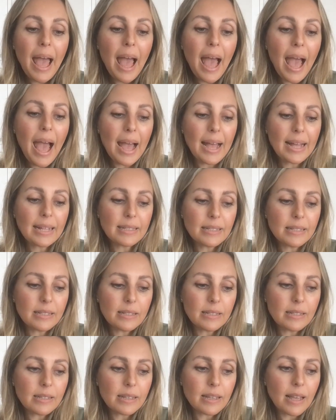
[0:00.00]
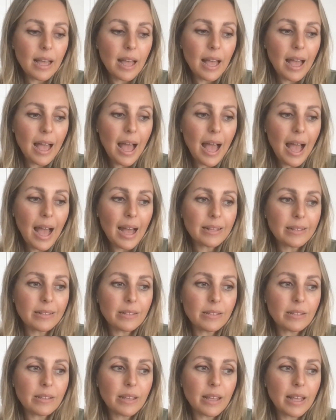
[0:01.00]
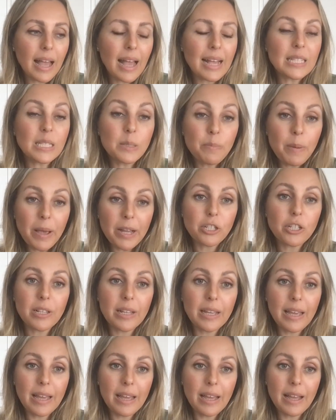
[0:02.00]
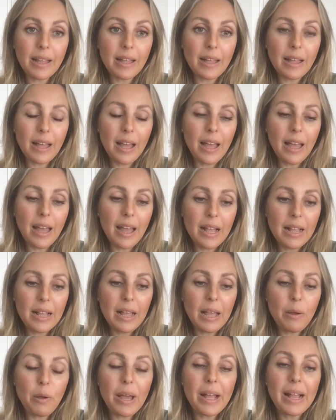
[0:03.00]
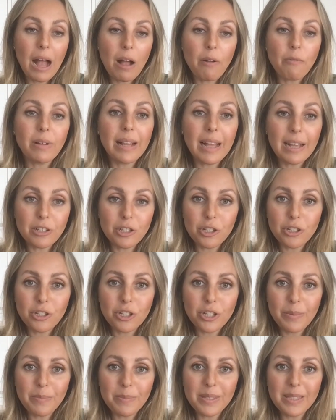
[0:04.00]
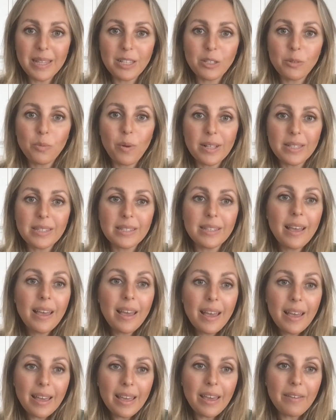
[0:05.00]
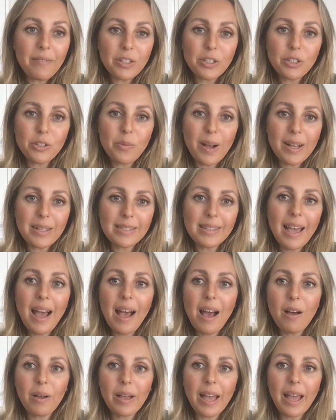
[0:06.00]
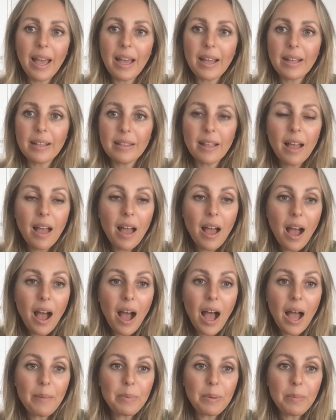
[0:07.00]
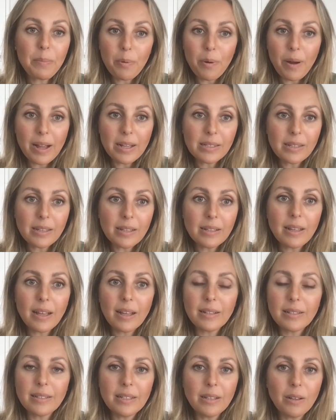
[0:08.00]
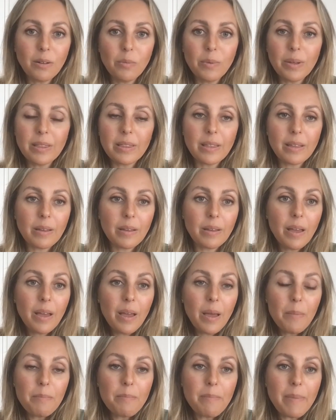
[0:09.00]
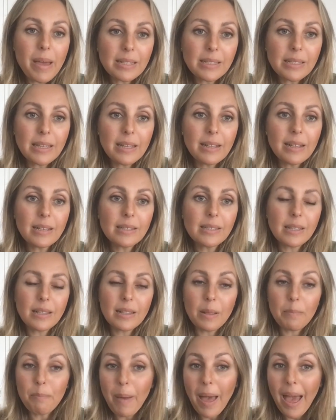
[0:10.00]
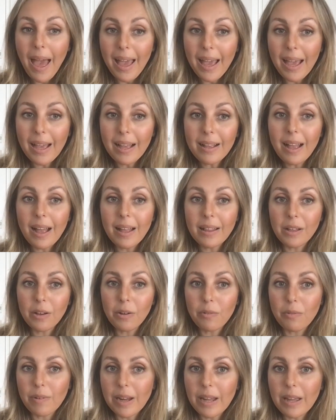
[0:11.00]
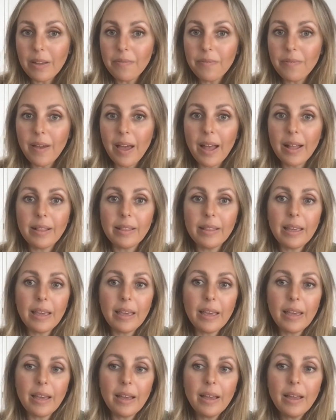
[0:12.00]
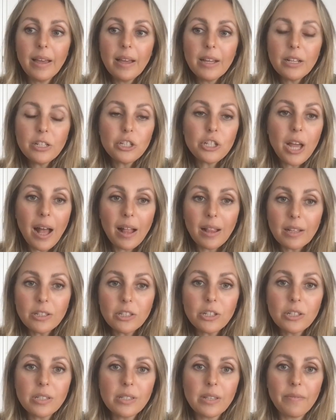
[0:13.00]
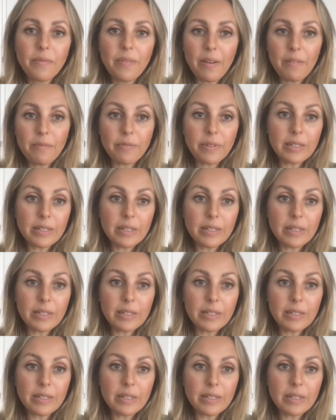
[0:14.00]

and and especially in our relationships. That's what's given to us. How can I be present and deal with the messiness and the pain and the grief and the challenges of every